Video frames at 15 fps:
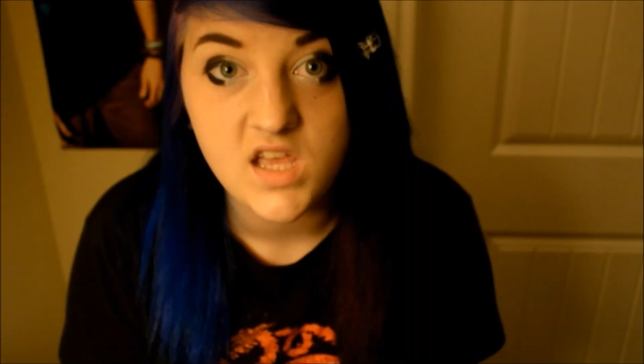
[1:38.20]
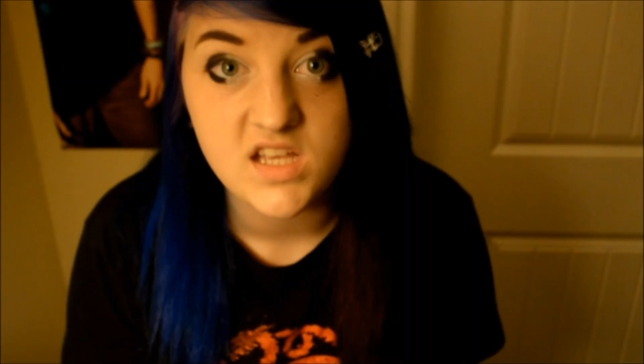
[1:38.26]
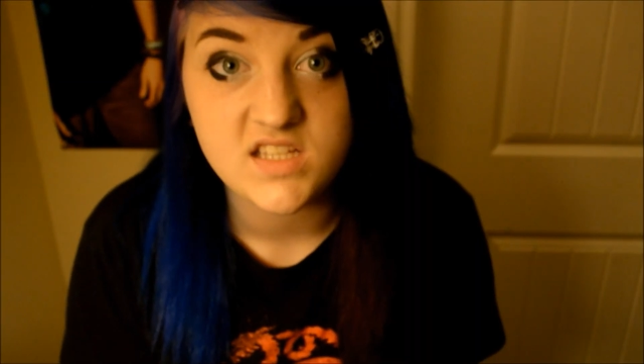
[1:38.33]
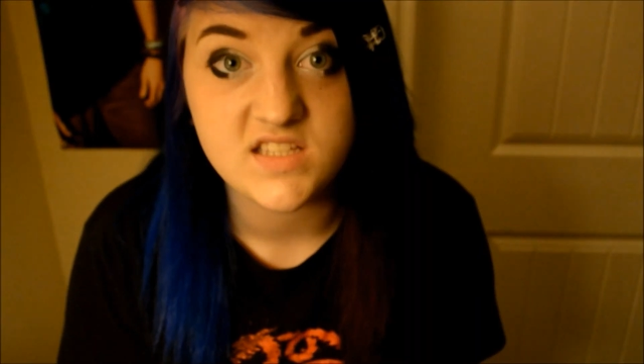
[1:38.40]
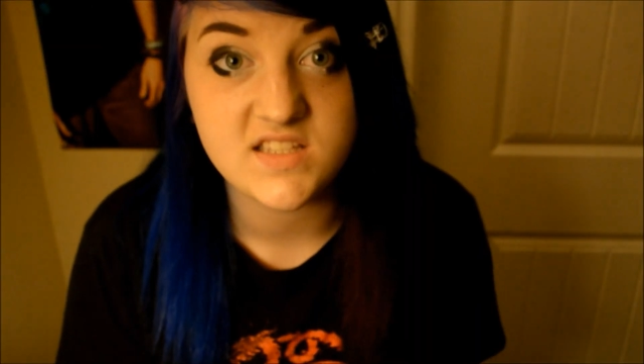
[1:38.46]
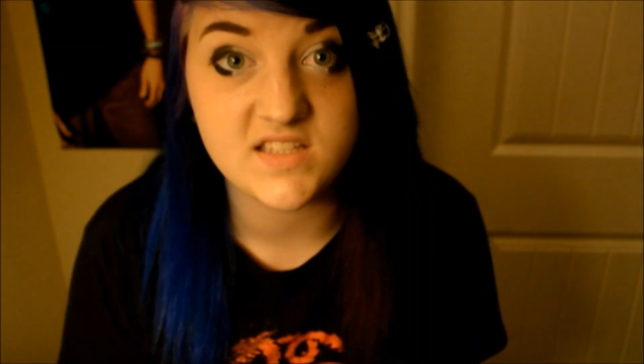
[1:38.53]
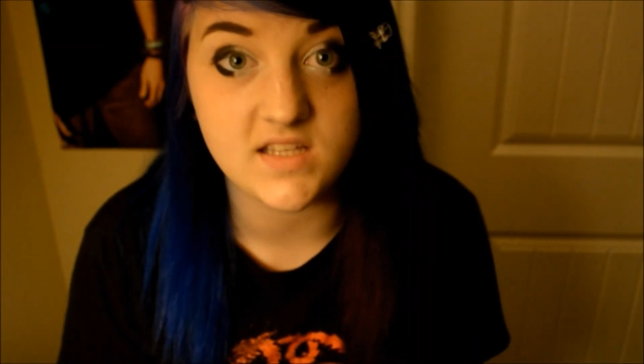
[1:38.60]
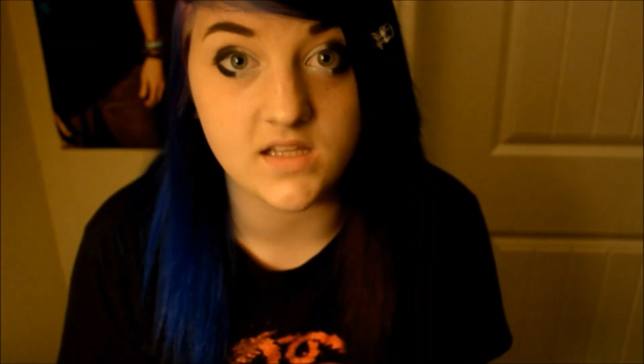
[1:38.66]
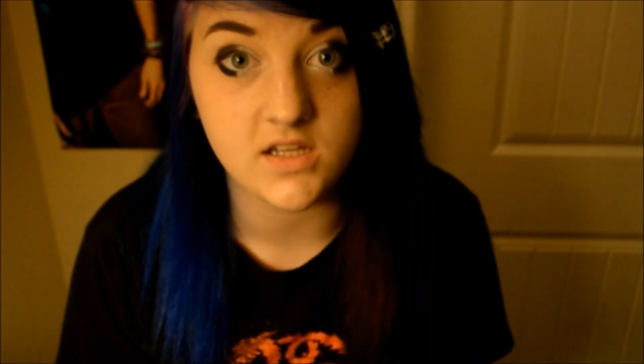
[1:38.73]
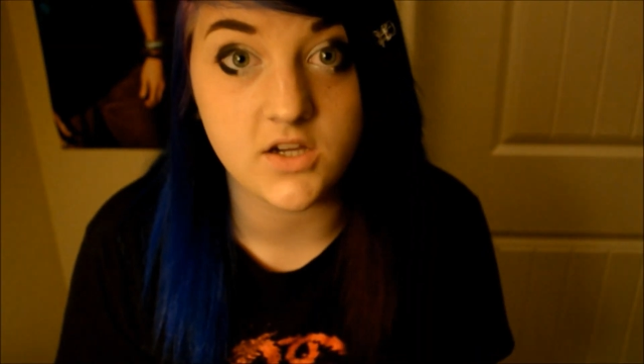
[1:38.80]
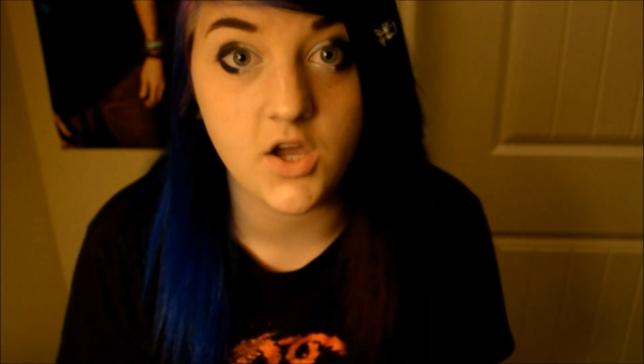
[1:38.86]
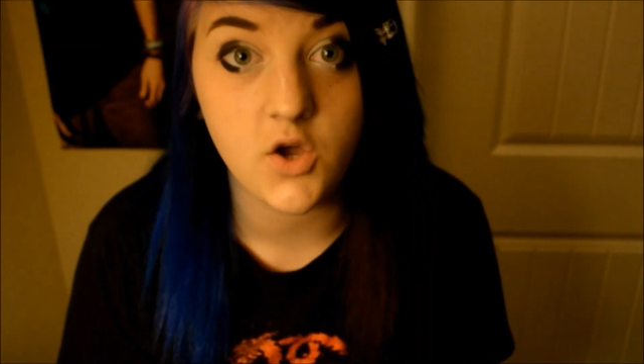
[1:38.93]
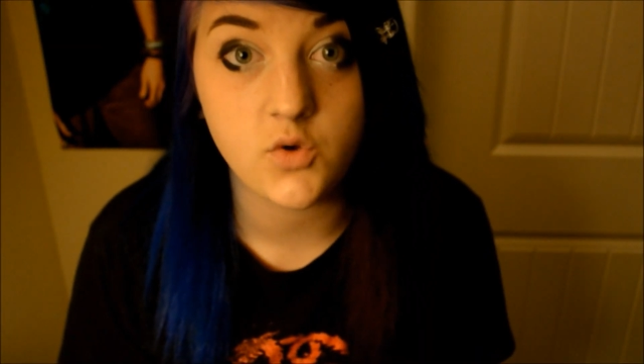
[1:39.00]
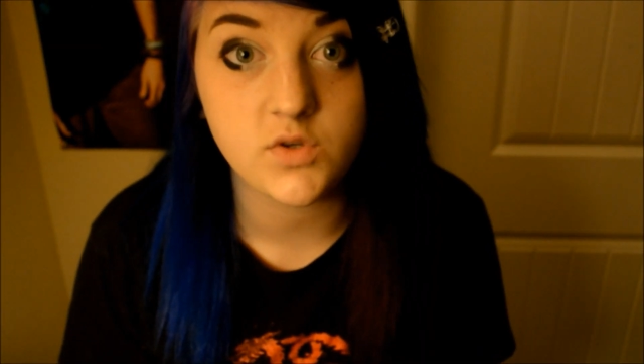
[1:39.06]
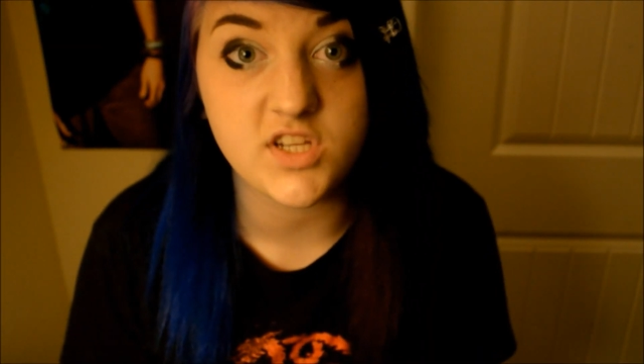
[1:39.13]

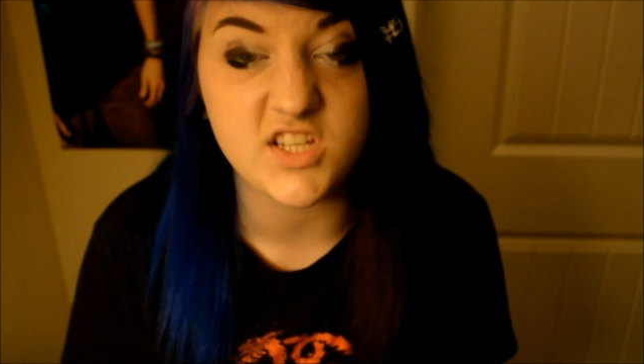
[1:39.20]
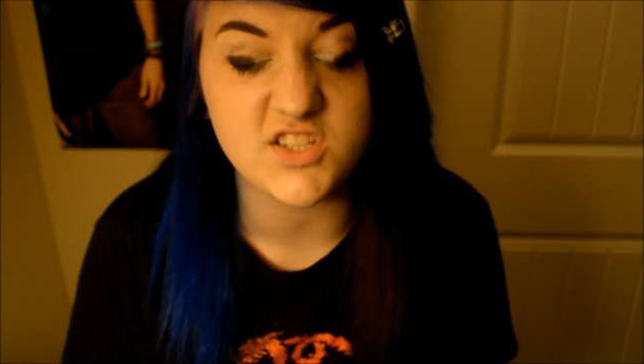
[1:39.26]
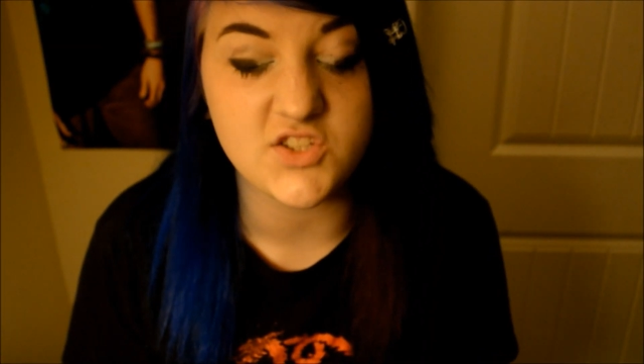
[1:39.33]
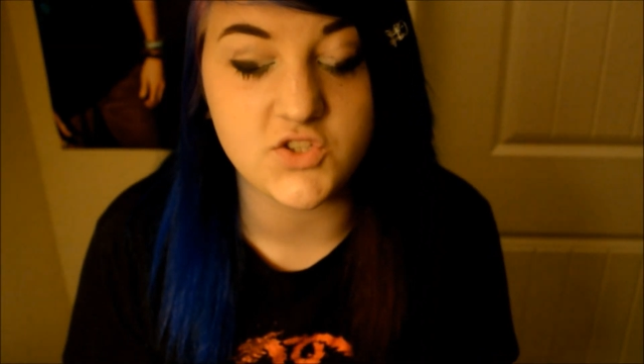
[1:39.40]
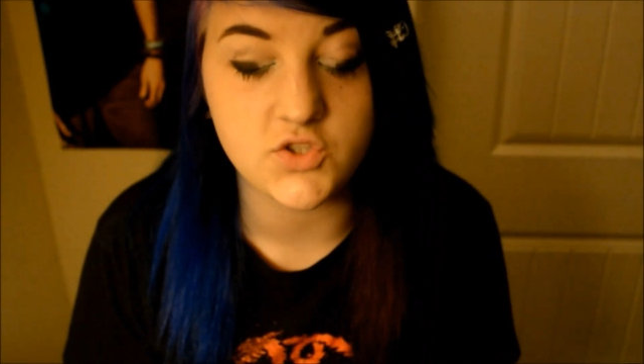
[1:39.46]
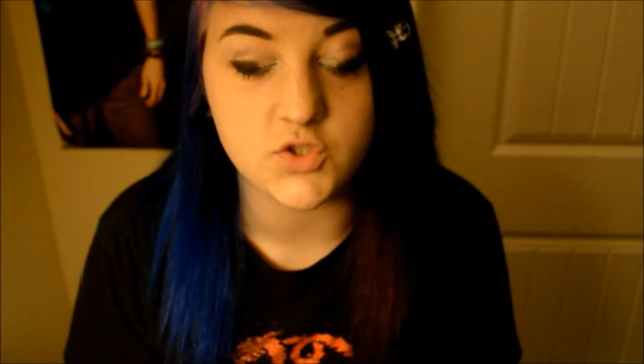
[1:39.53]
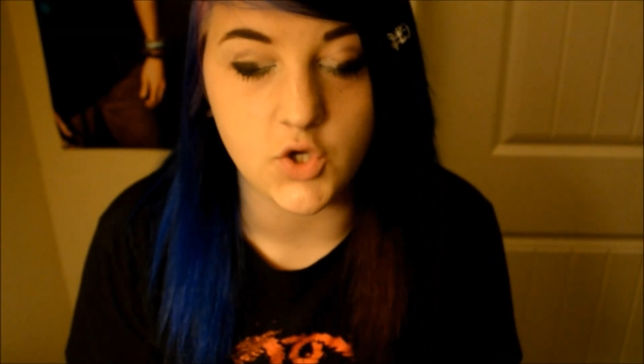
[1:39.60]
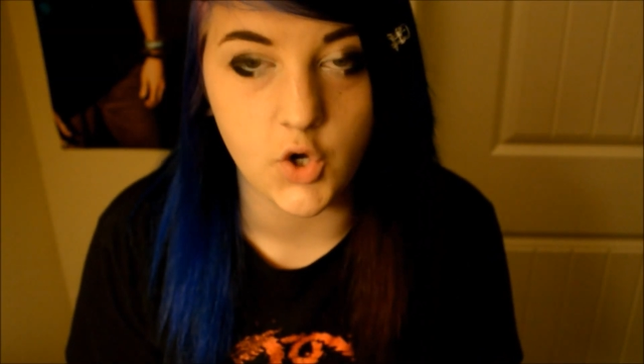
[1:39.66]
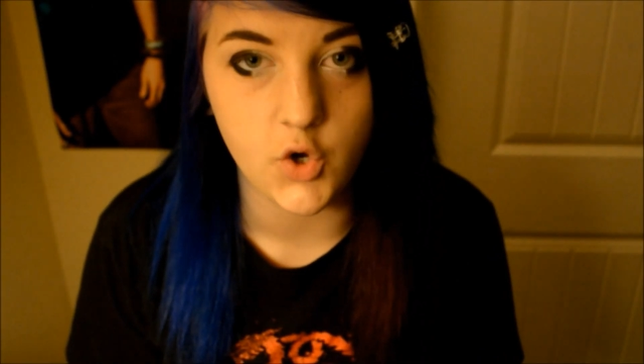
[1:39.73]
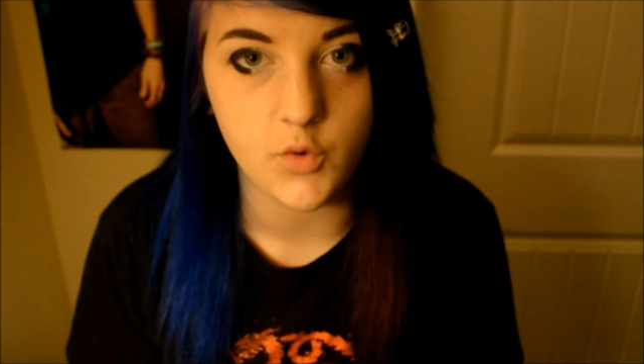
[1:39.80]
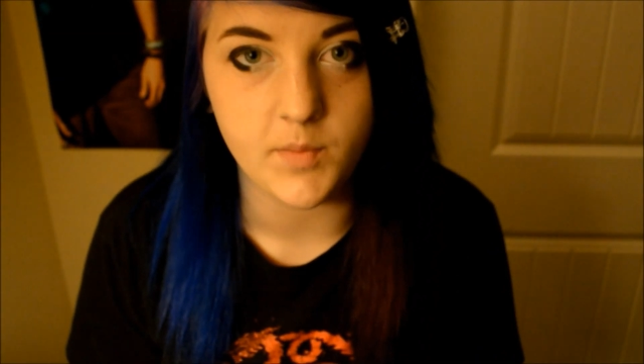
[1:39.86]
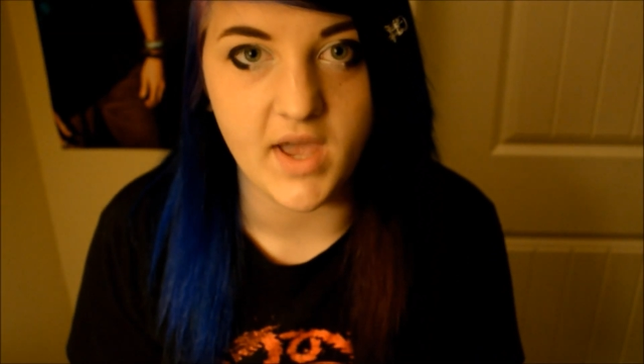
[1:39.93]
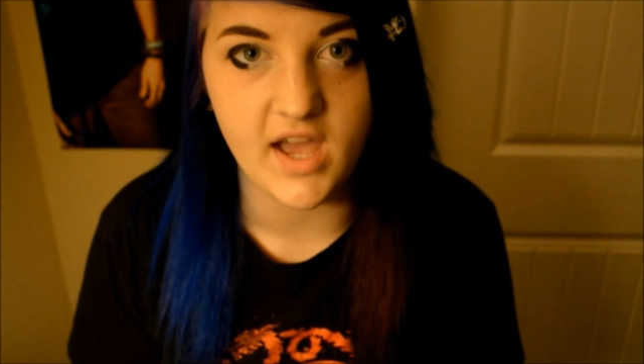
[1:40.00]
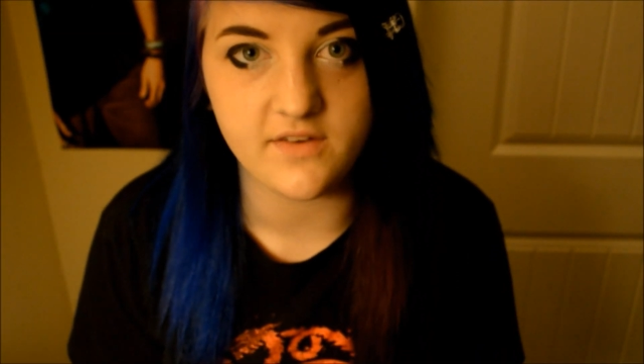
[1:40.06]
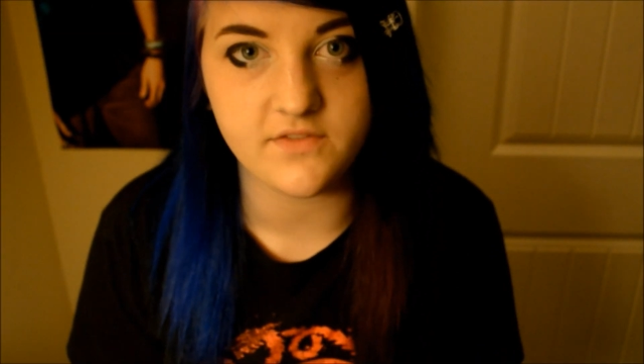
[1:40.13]
Silicone is so
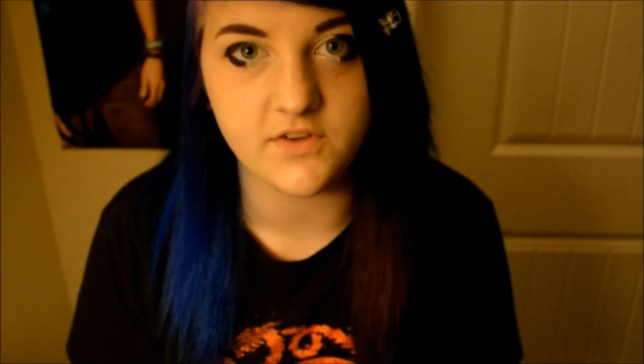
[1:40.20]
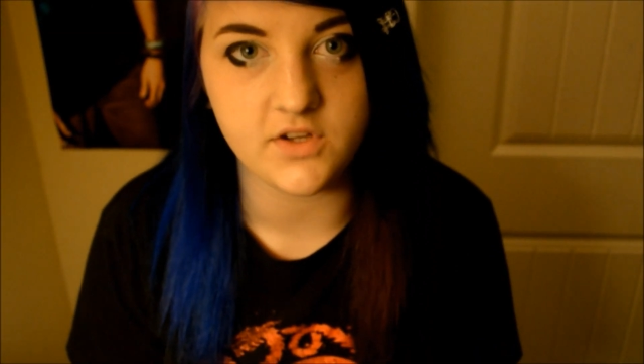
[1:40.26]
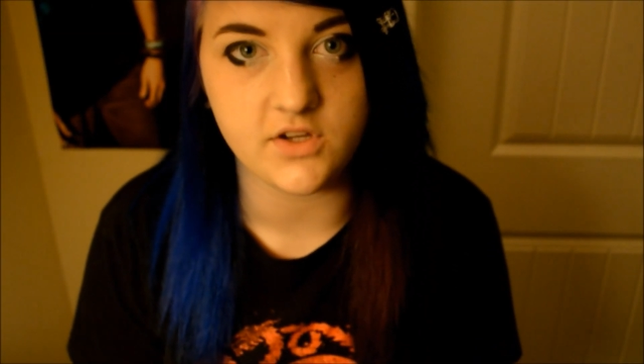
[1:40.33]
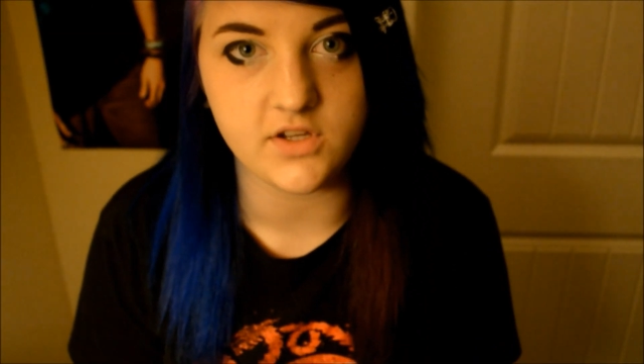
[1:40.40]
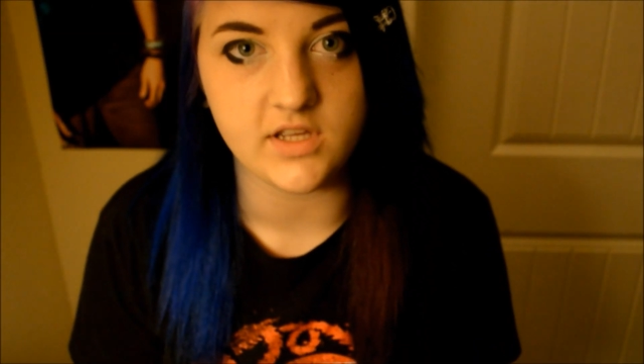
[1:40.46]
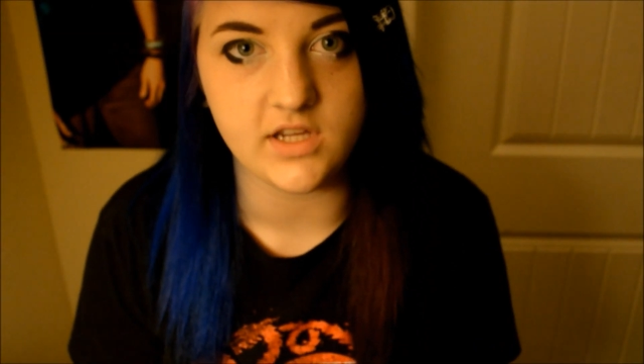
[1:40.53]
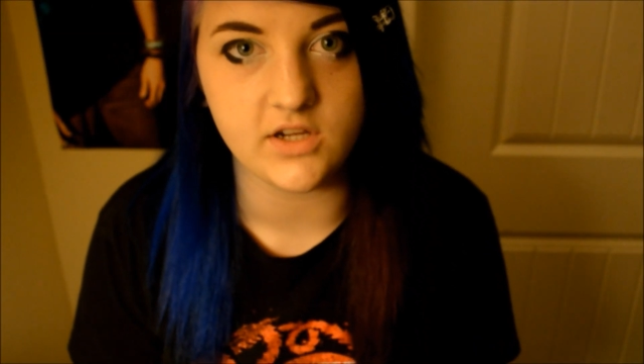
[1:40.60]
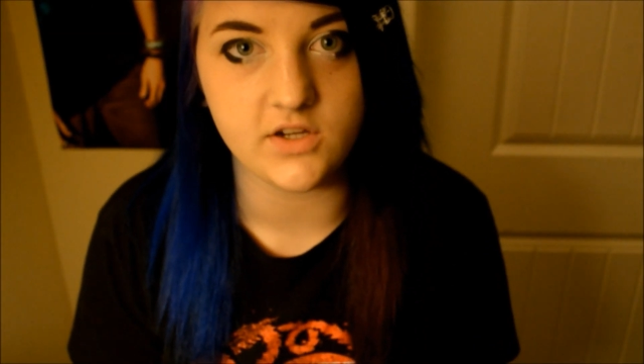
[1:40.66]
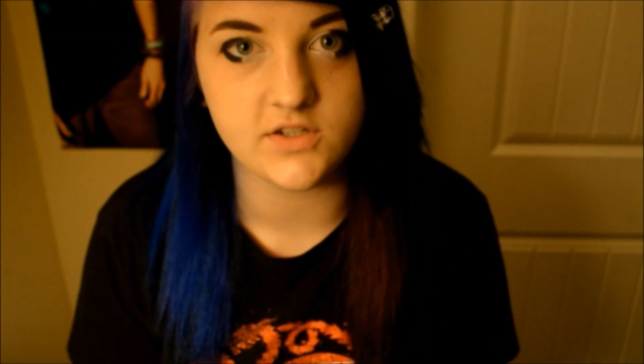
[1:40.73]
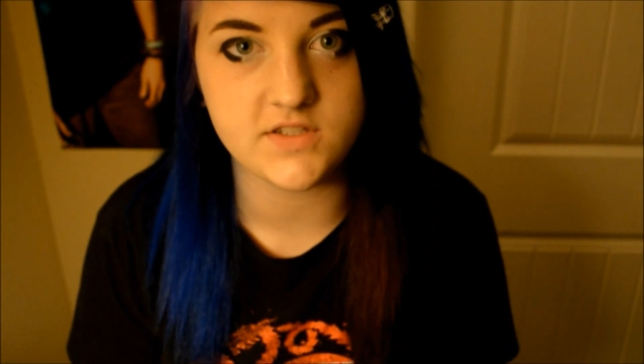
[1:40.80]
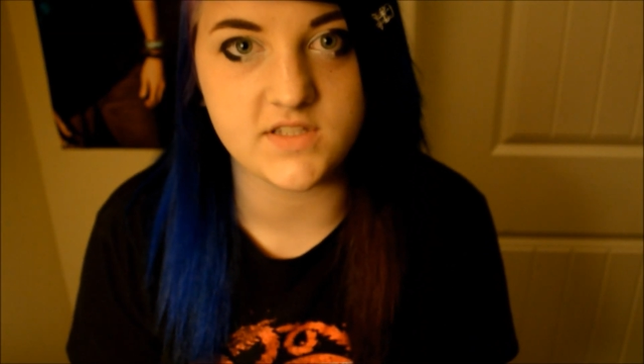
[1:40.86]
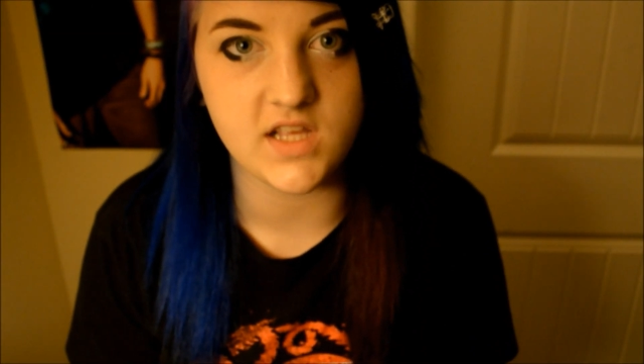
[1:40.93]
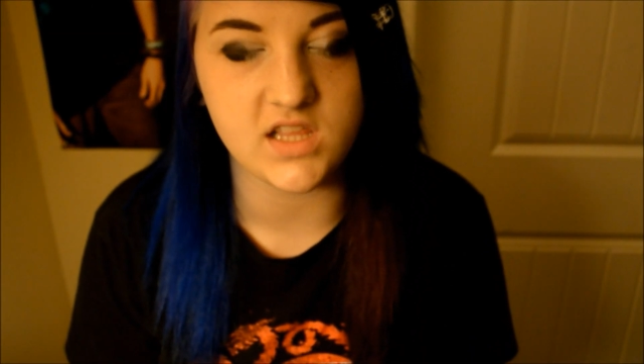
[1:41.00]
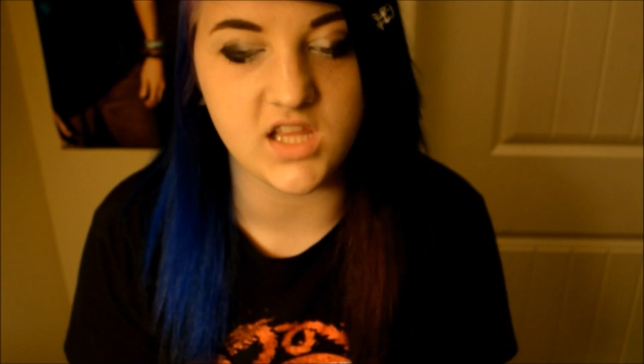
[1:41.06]
bad for your ears.